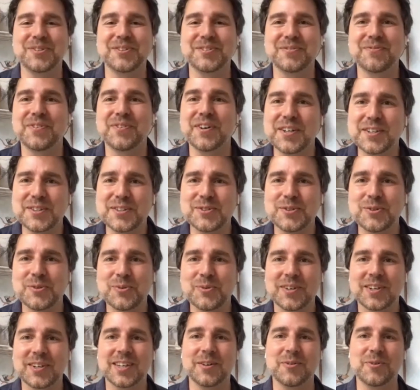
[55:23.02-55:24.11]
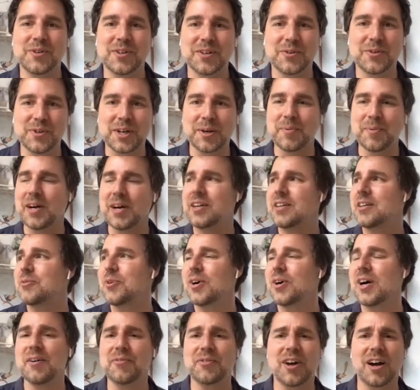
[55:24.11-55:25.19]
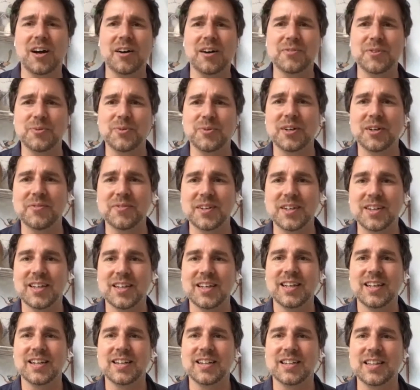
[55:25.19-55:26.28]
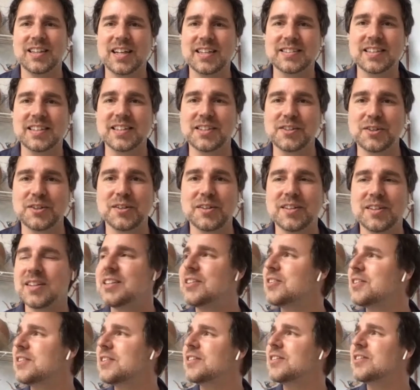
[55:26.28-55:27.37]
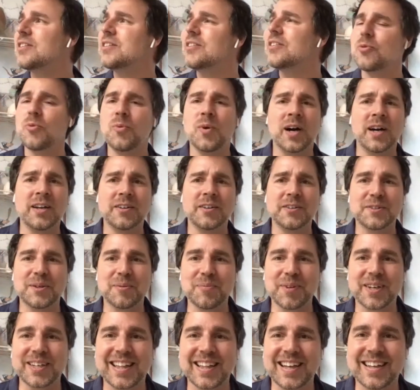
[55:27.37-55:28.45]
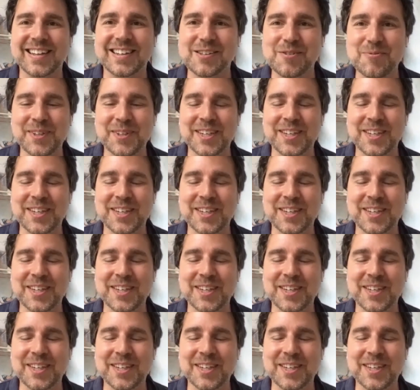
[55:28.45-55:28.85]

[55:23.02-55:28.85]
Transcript: Hope so. Very soon. Yeah, we'll come out here. We'll have coffee. We'll have a glass of little wine or something like that.